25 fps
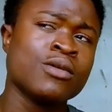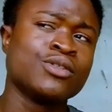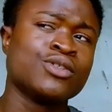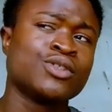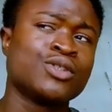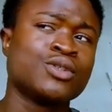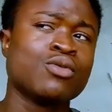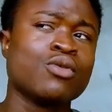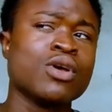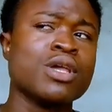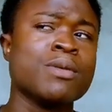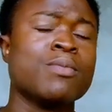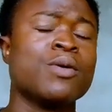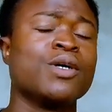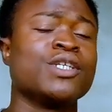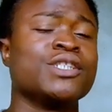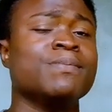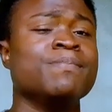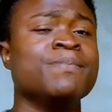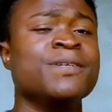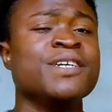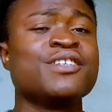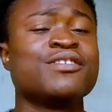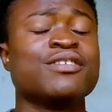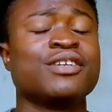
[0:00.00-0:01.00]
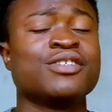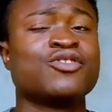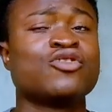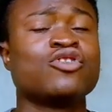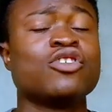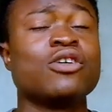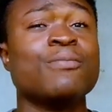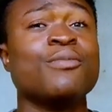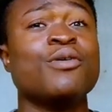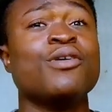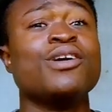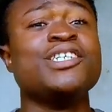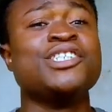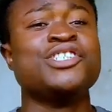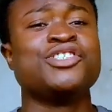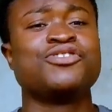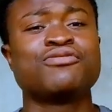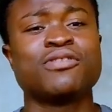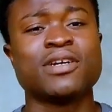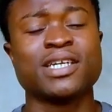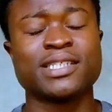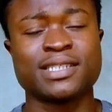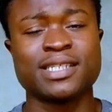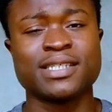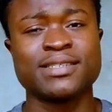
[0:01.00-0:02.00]
So you must make your thumbnail
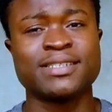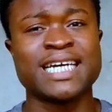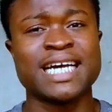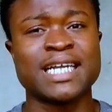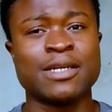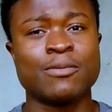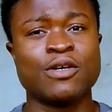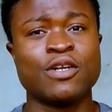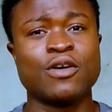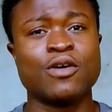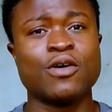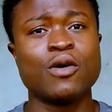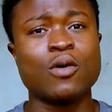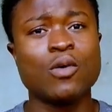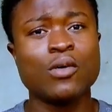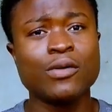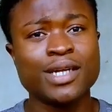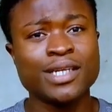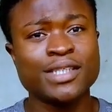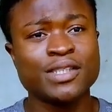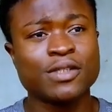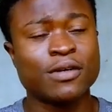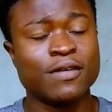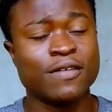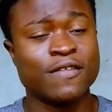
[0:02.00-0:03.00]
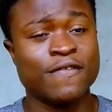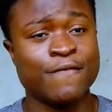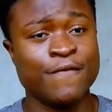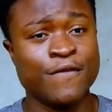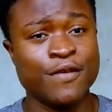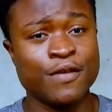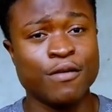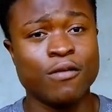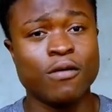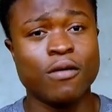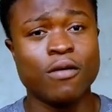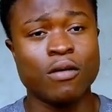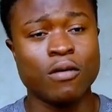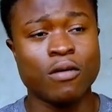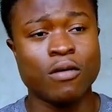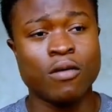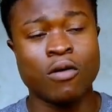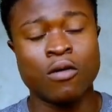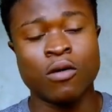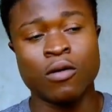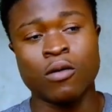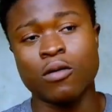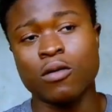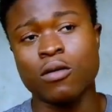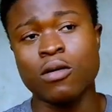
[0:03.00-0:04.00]
interesting, that when the audience or the
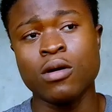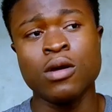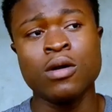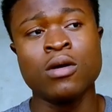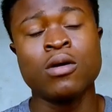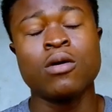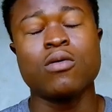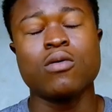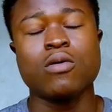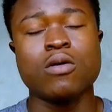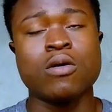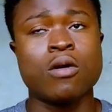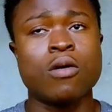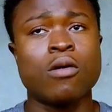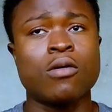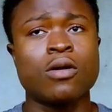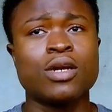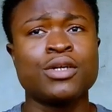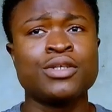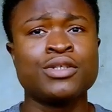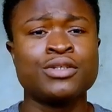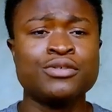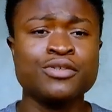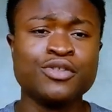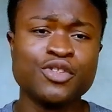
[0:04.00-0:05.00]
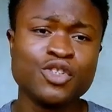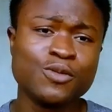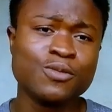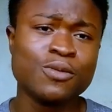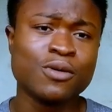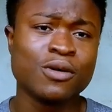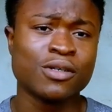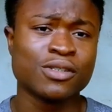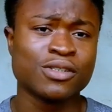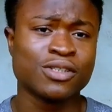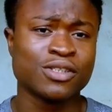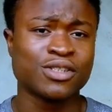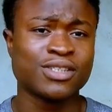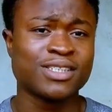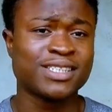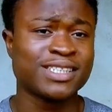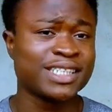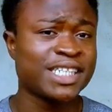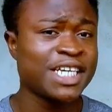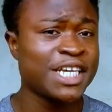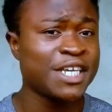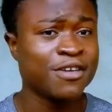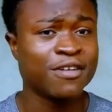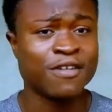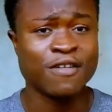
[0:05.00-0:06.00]
or other YouTubers
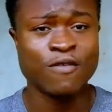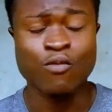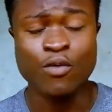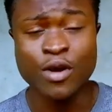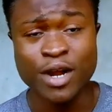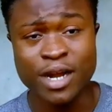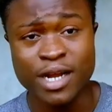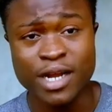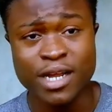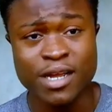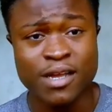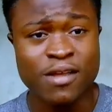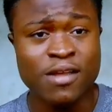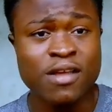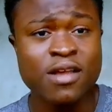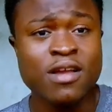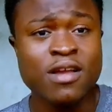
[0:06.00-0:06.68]
see your work,